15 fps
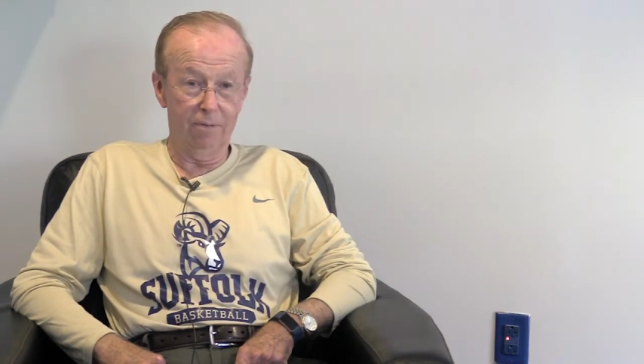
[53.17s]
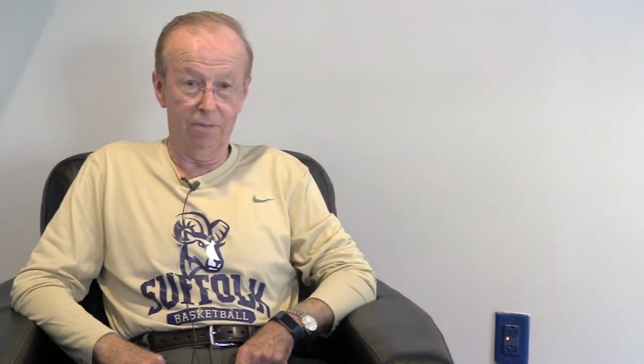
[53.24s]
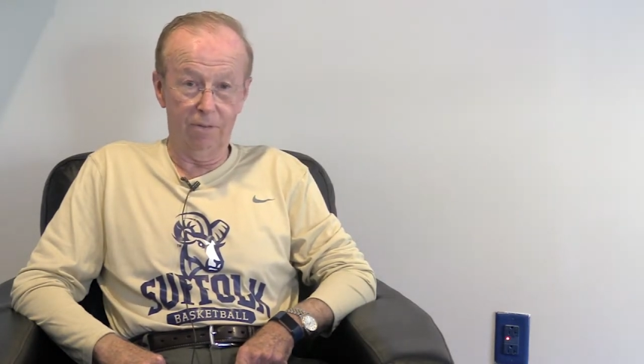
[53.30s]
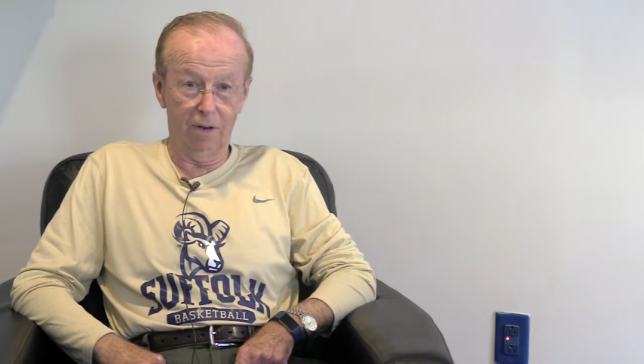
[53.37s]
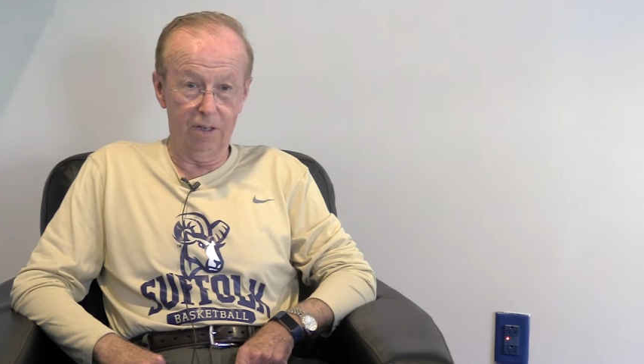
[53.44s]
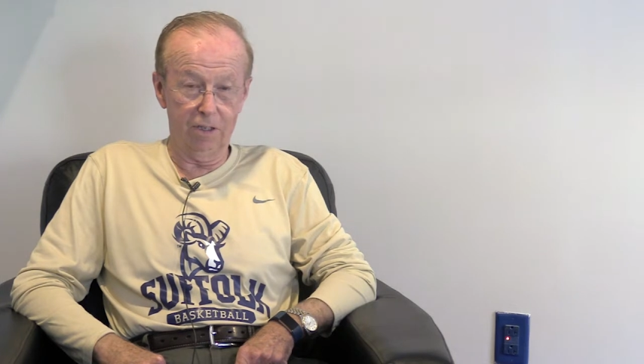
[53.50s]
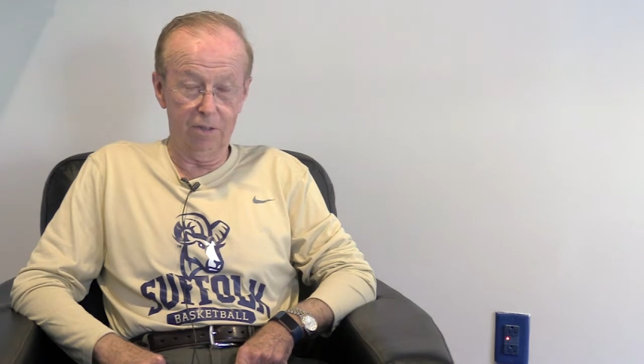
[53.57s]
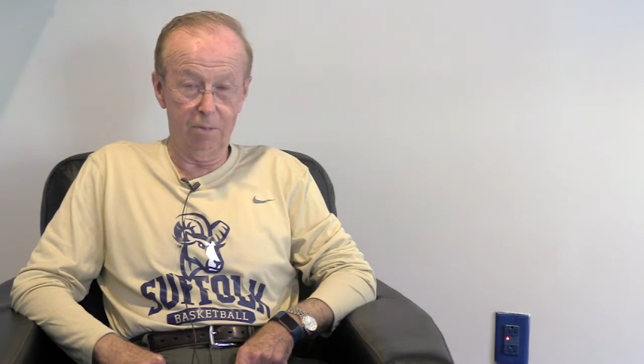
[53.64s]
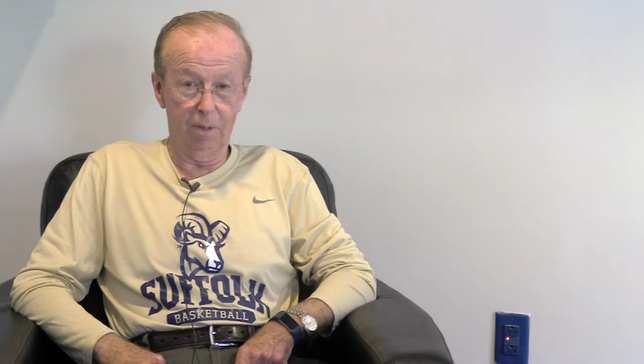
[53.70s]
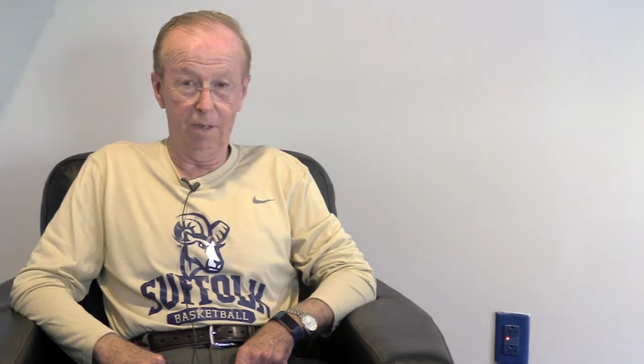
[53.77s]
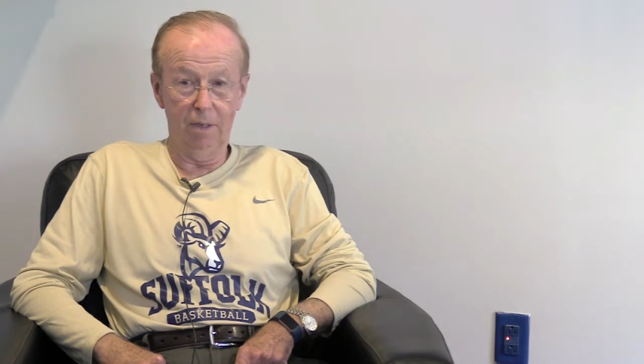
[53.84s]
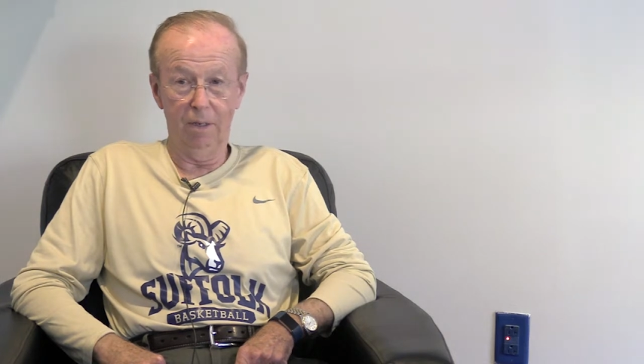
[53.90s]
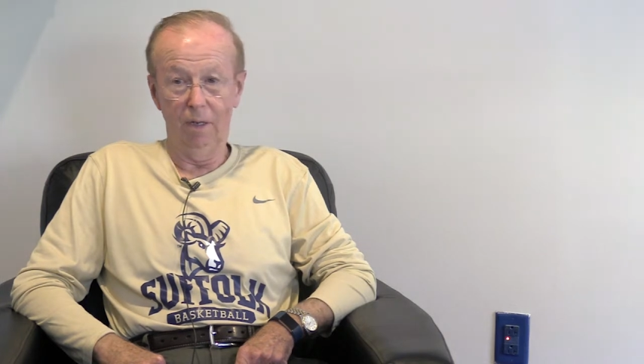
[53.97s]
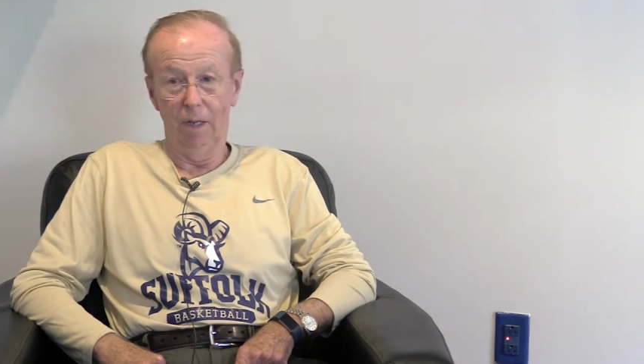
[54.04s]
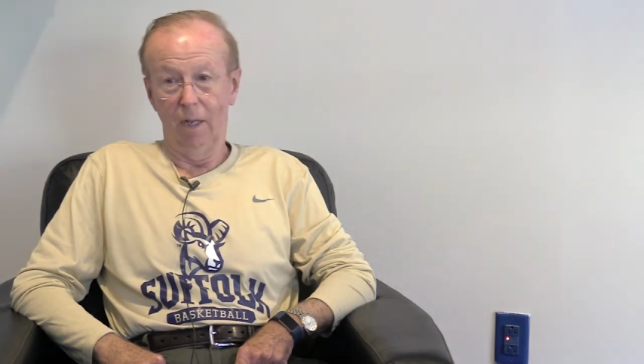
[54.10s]

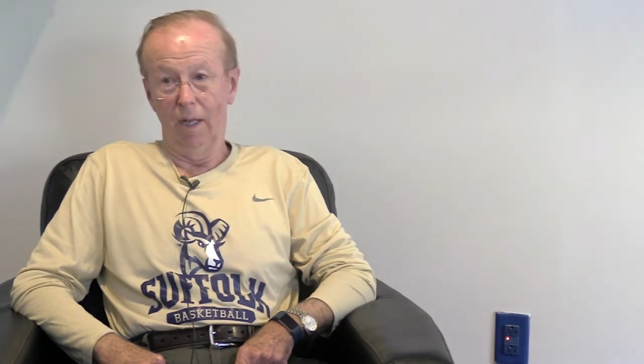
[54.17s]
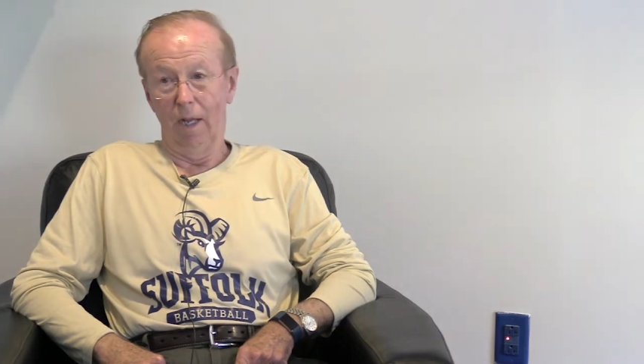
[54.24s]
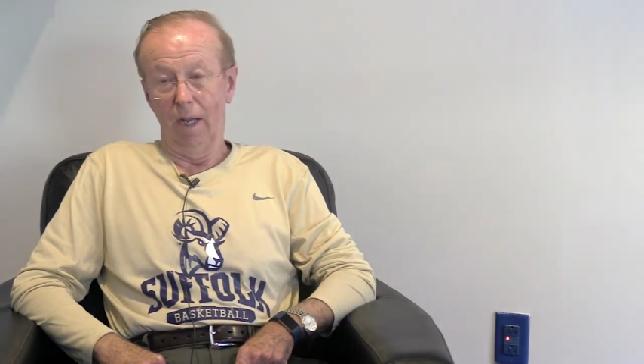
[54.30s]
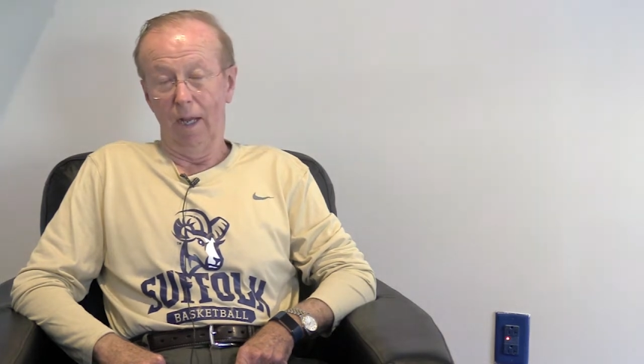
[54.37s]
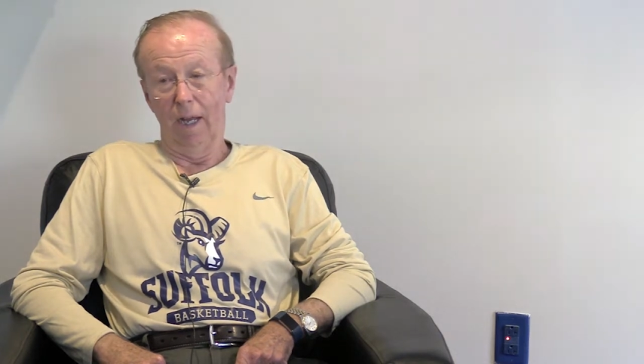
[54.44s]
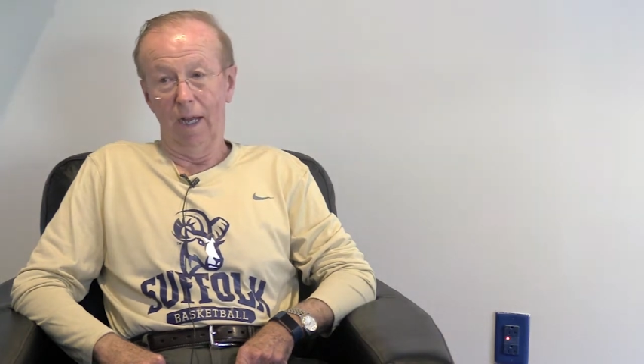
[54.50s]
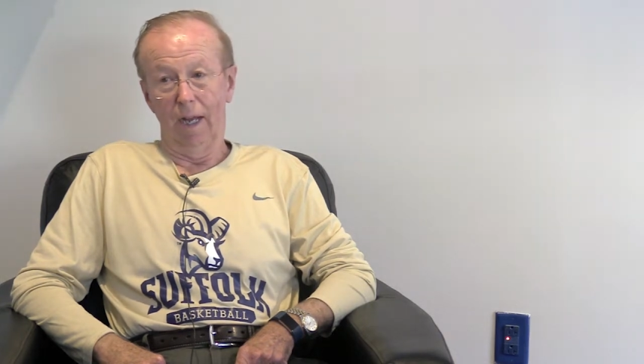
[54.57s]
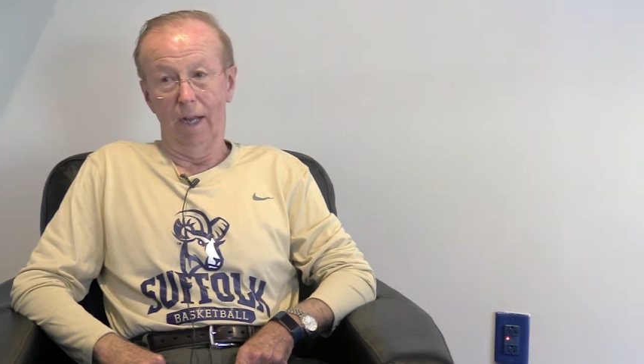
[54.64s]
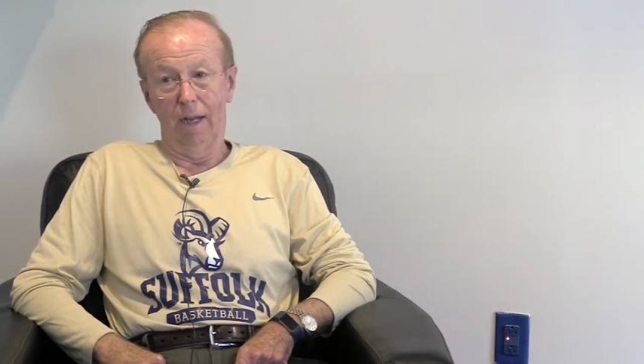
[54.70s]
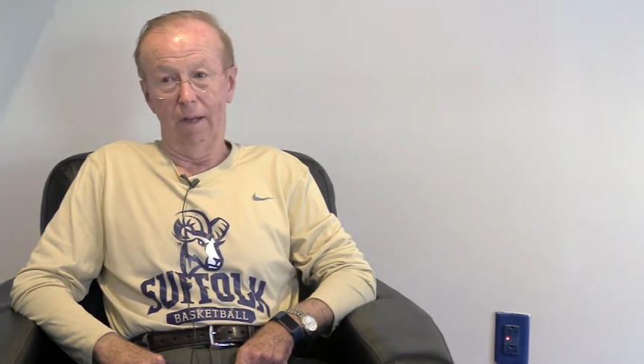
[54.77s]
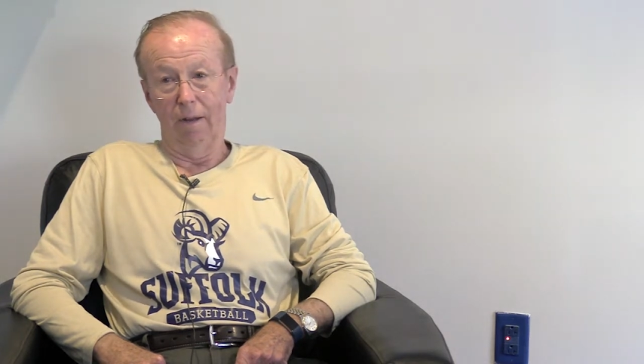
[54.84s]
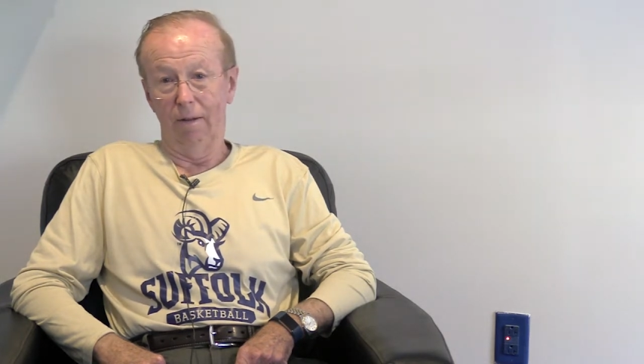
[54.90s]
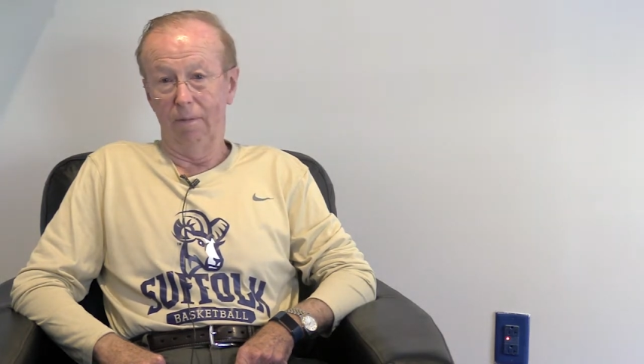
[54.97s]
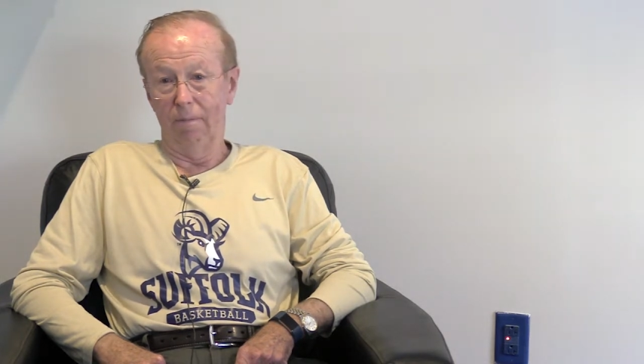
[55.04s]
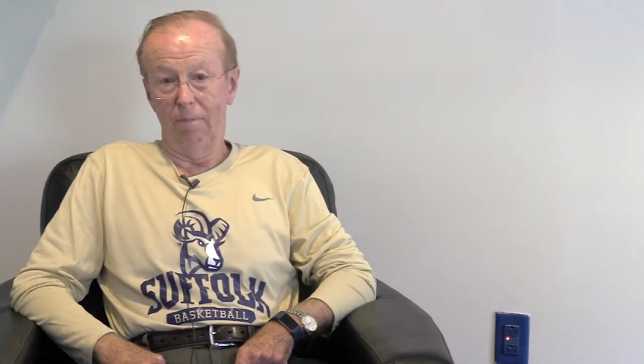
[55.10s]
freshmen
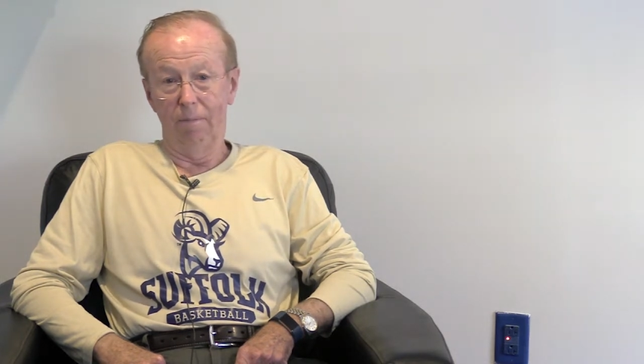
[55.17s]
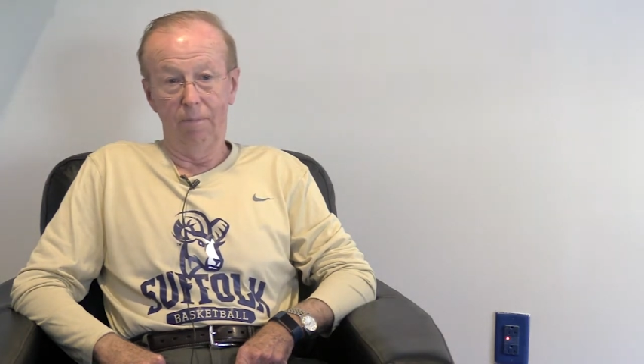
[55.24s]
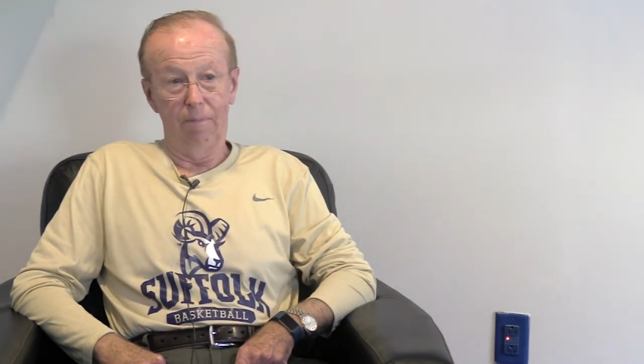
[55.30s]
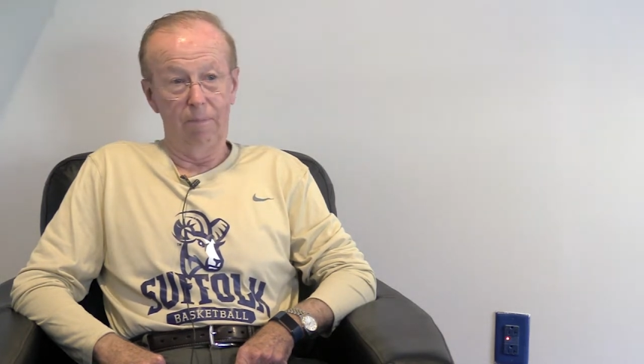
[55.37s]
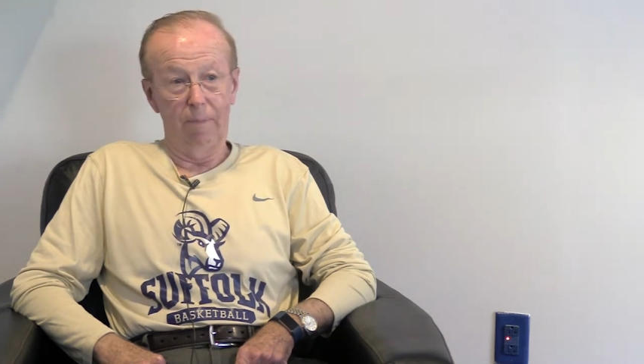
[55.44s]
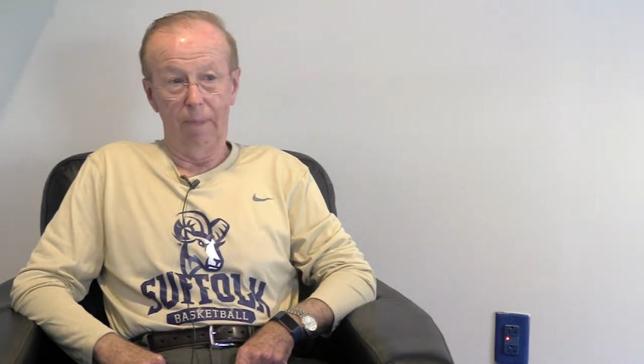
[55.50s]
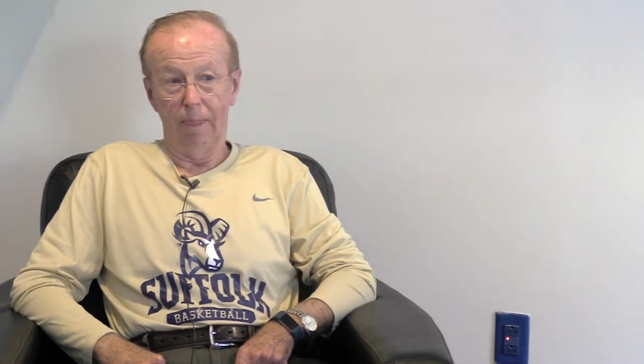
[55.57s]
um,